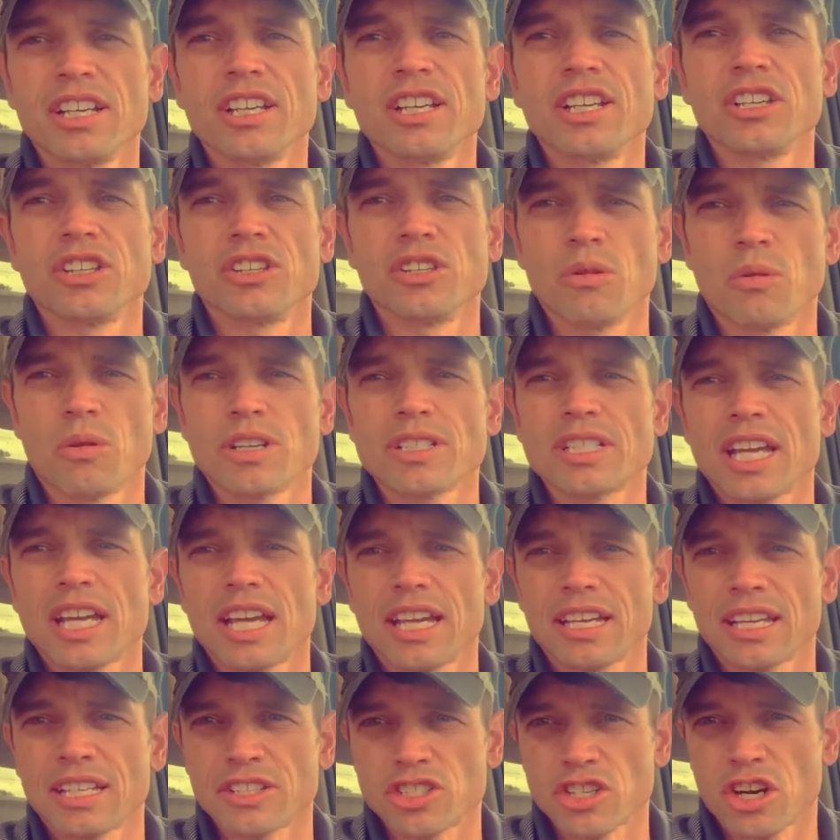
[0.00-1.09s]
You are
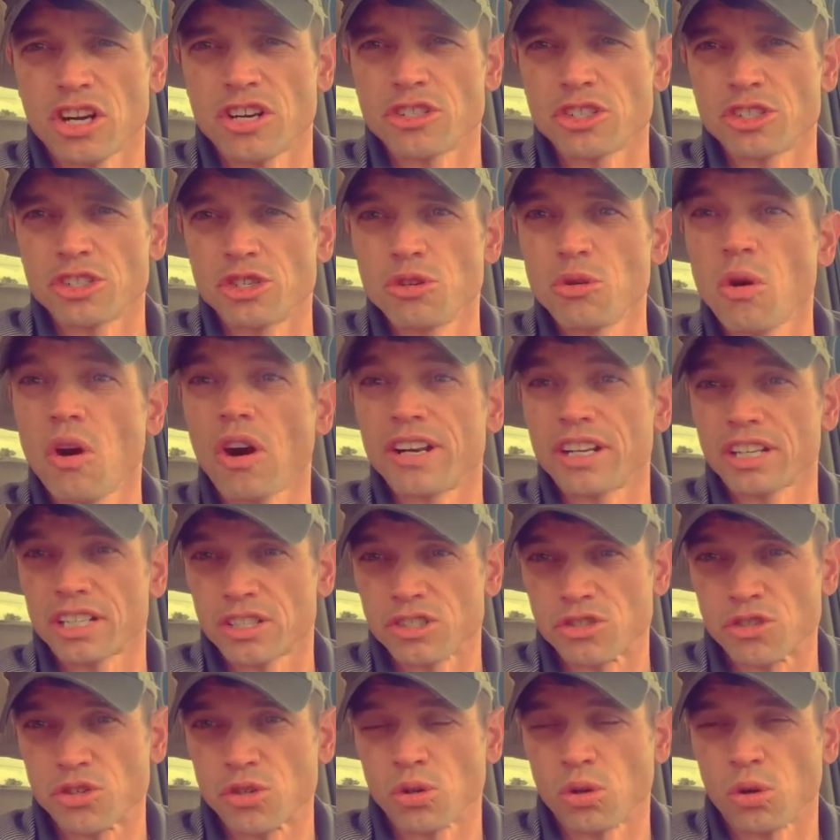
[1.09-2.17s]
taking charge. You are in
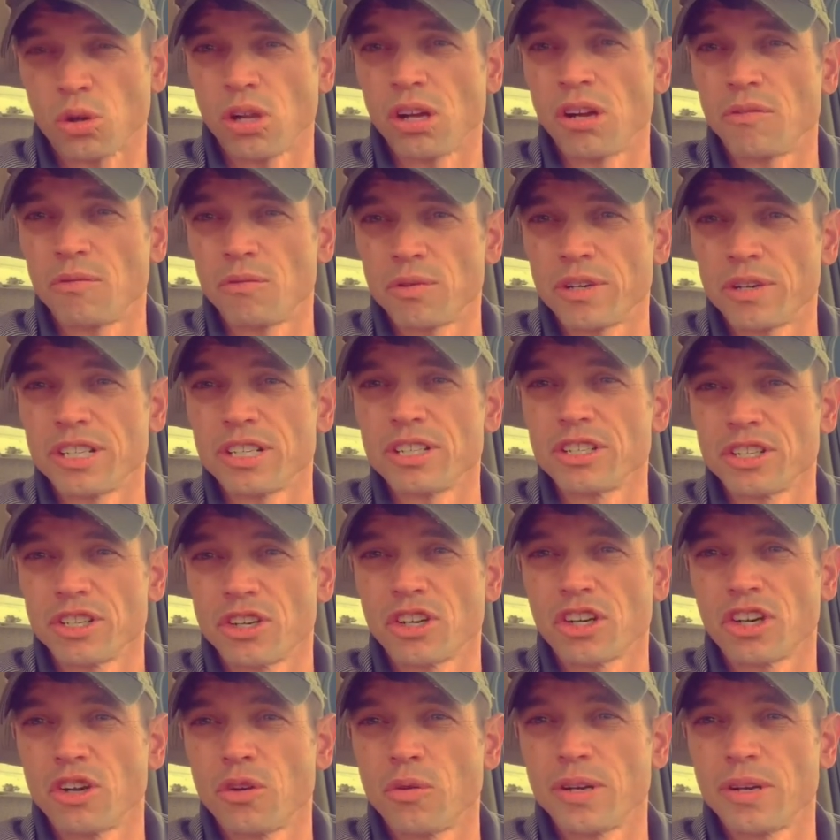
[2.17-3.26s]
control of when you're
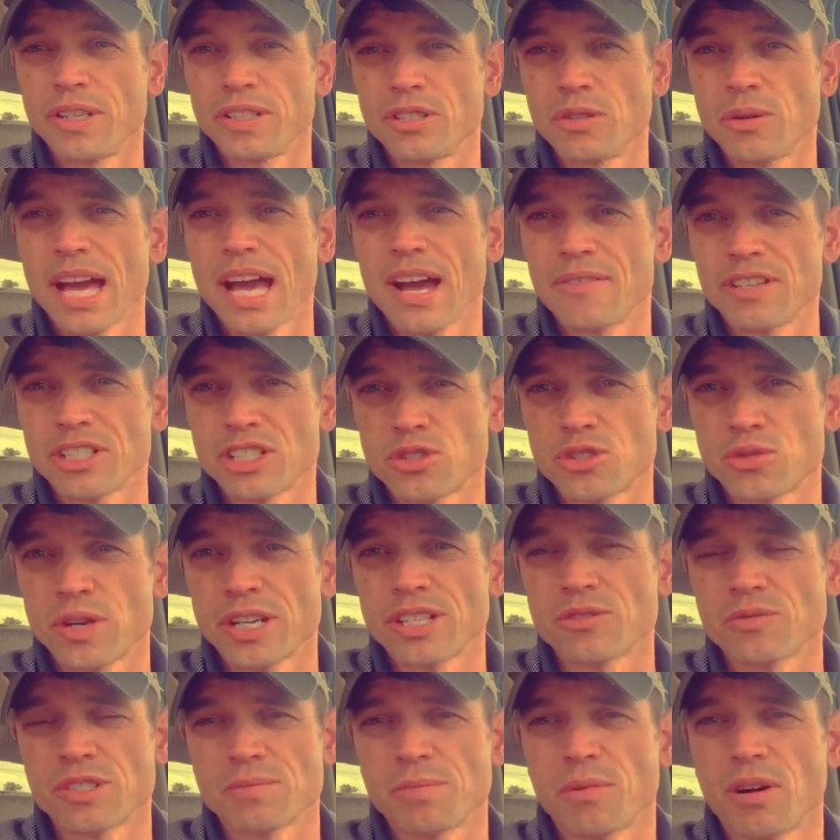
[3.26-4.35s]
going to have a
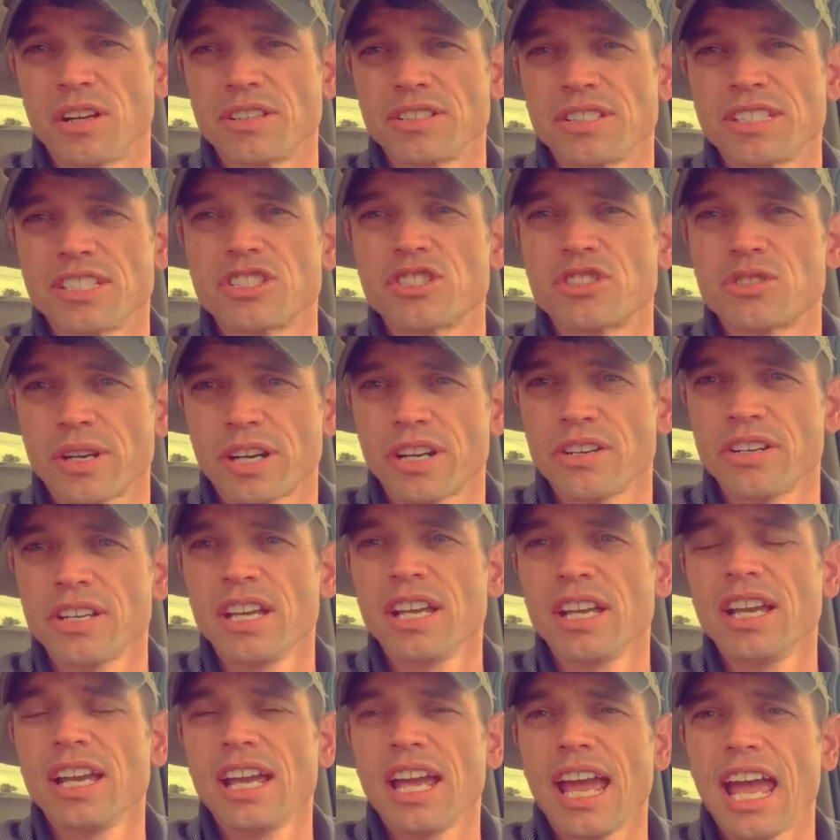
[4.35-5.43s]
stress response. It's triggered,
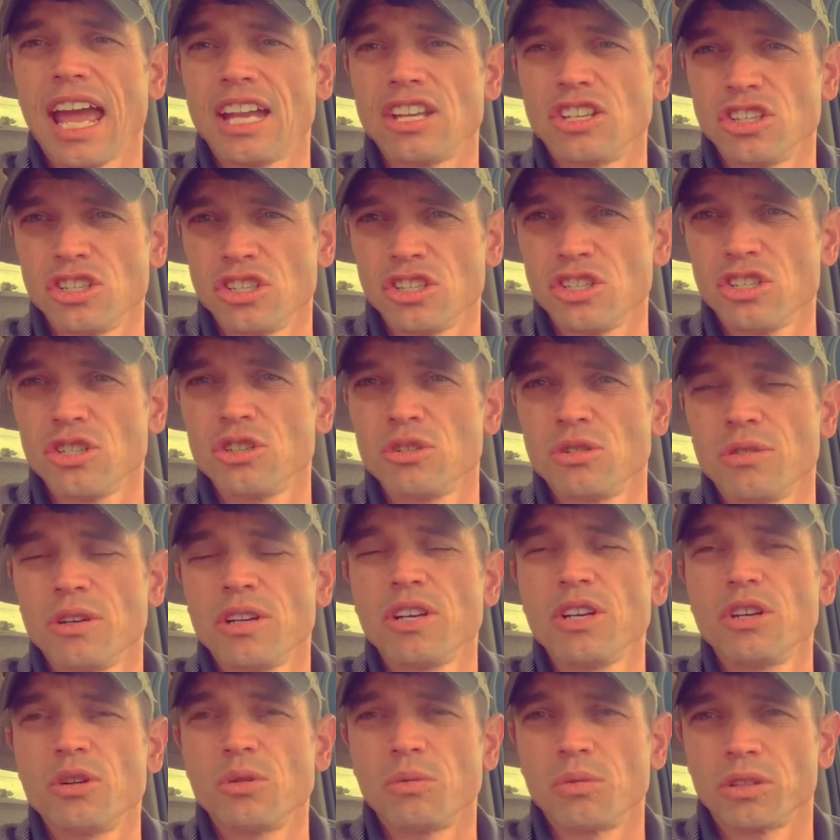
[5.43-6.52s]
and you
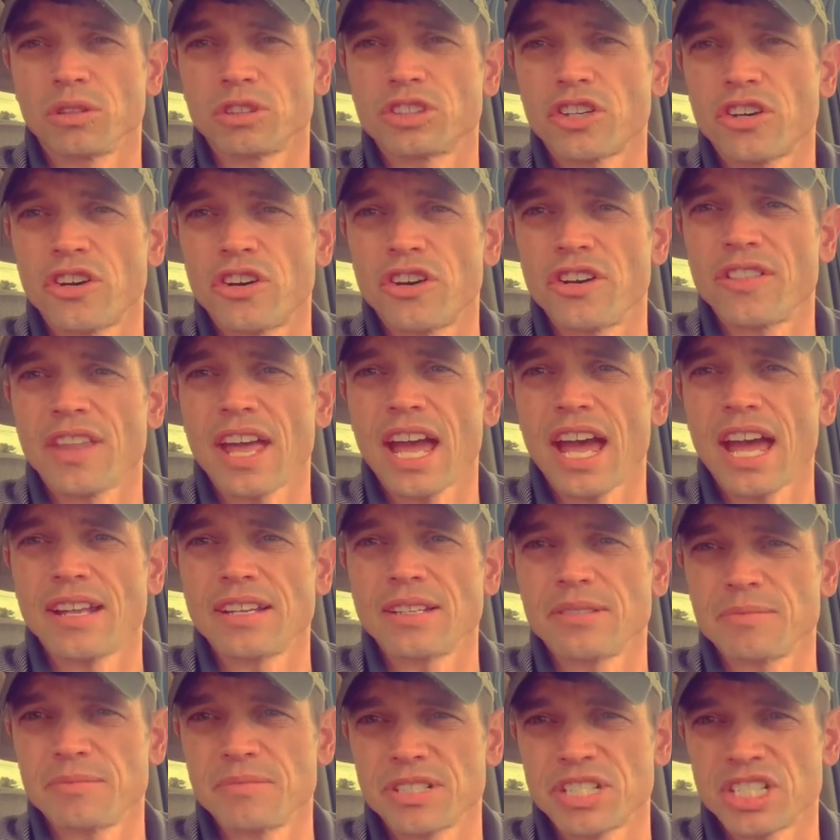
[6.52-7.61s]
will turn that
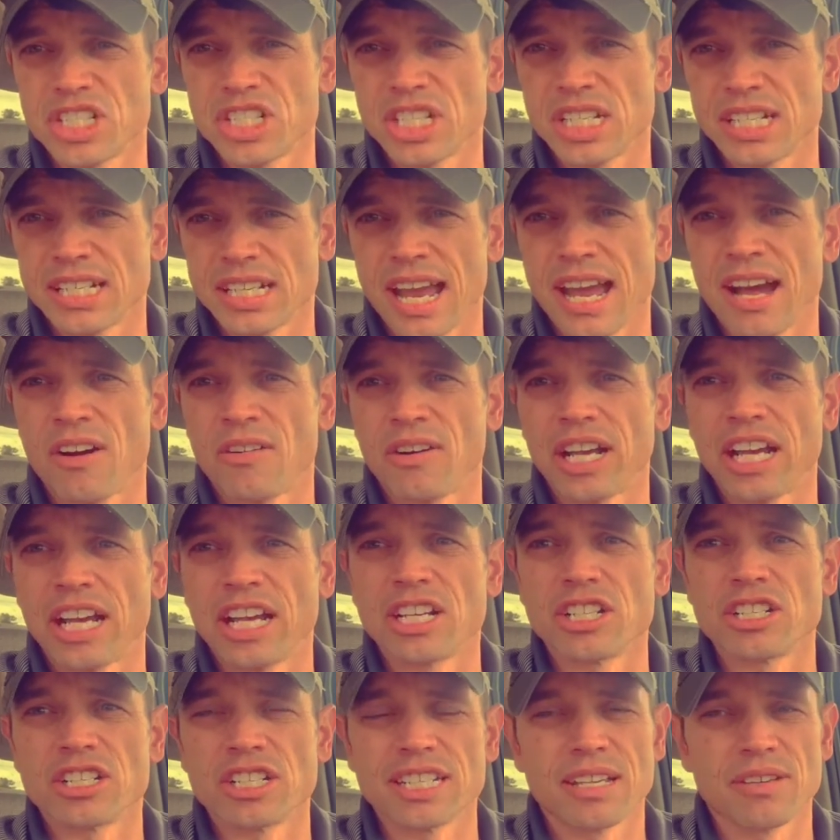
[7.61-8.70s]
machine down
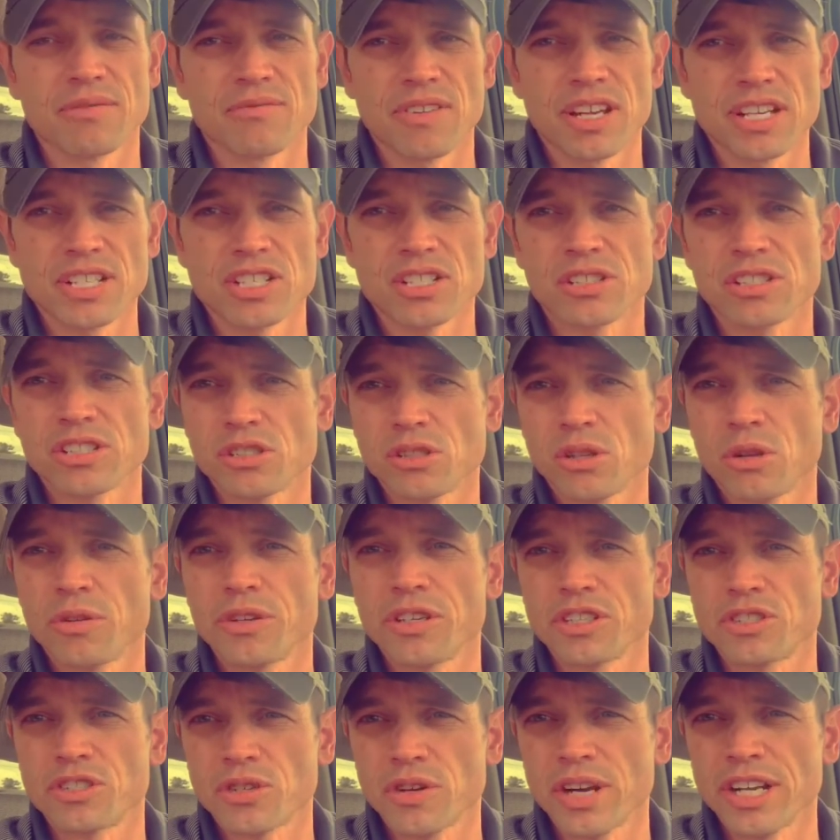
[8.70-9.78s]
and eventually
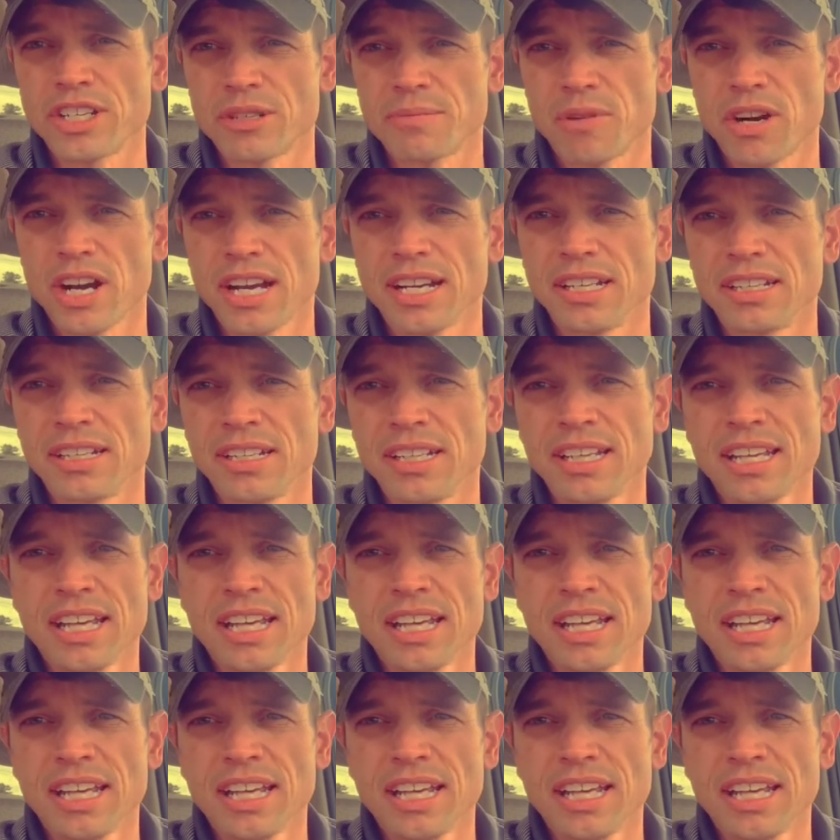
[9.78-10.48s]
slowly train your brain.